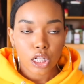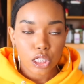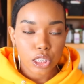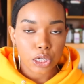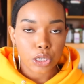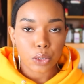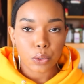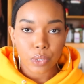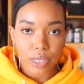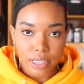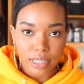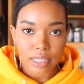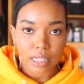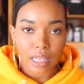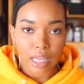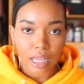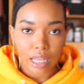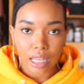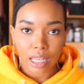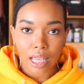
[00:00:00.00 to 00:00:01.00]
to do its
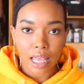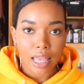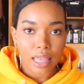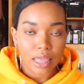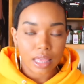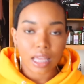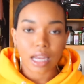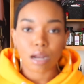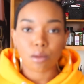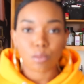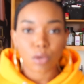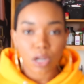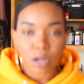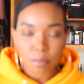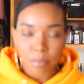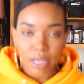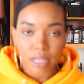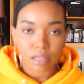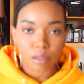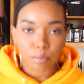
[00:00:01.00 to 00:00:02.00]
thing, and then I'm
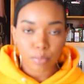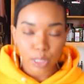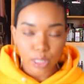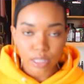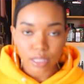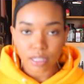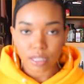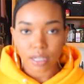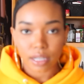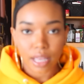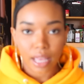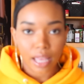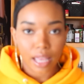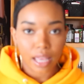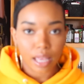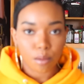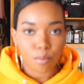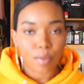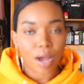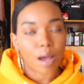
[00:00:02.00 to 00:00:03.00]
gonna make the pizza
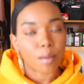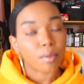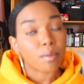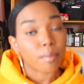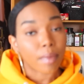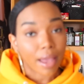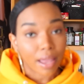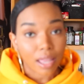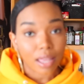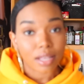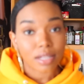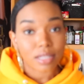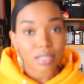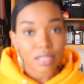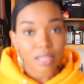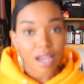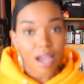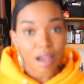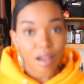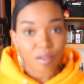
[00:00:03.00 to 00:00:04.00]
and pop it back
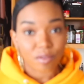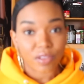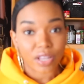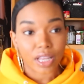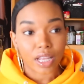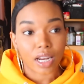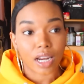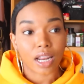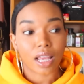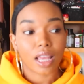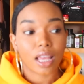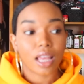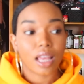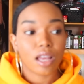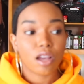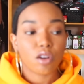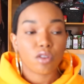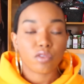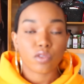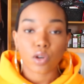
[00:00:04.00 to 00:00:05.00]
into the oven
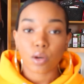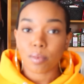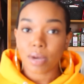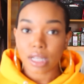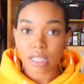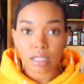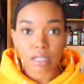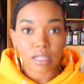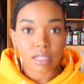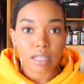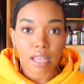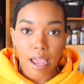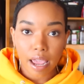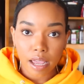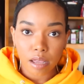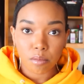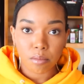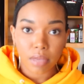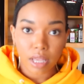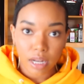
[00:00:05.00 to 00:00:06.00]
for about 6 to
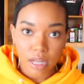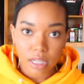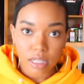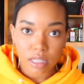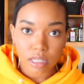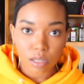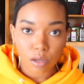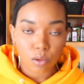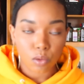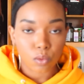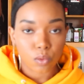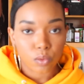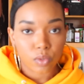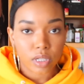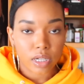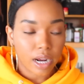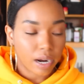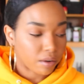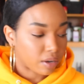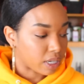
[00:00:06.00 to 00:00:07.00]
8 minutes, so
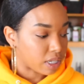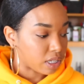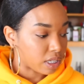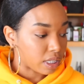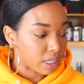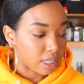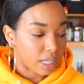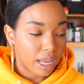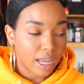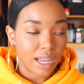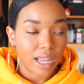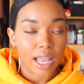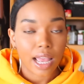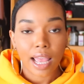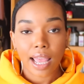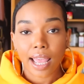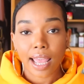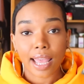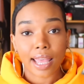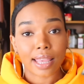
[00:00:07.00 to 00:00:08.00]
the directions say,
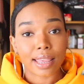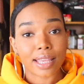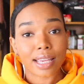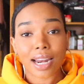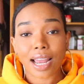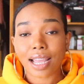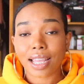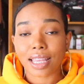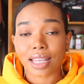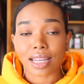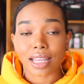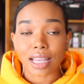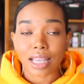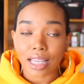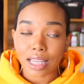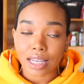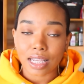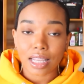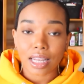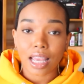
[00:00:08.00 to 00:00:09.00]
and then I can
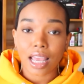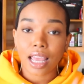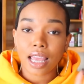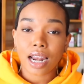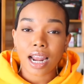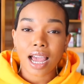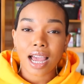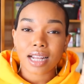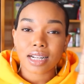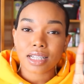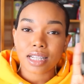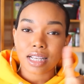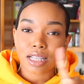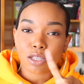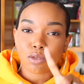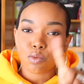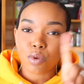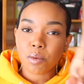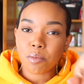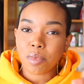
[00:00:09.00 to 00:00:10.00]
eat it. And I
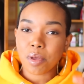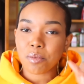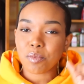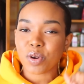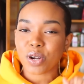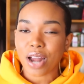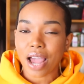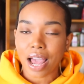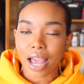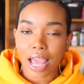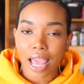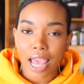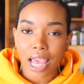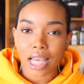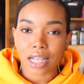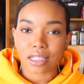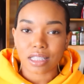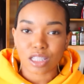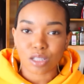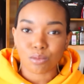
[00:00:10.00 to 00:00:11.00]
just remembered I
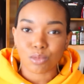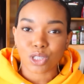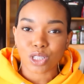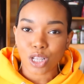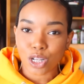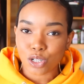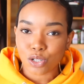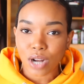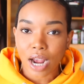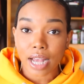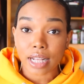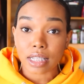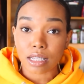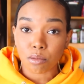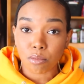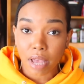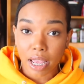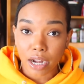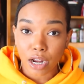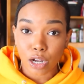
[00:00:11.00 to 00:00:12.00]
had some sun-dried
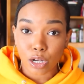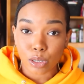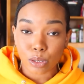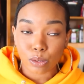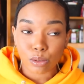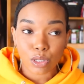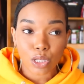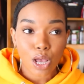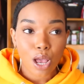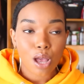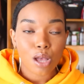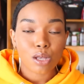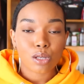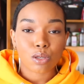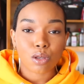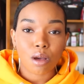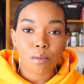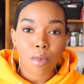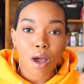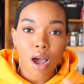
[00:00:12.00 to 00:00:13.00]
tomatoes,
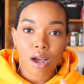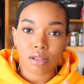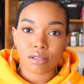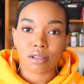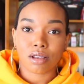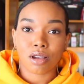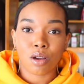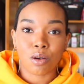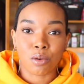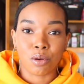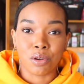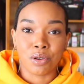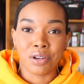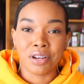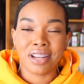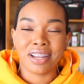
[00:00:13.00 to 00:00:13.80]
so I'm also gonna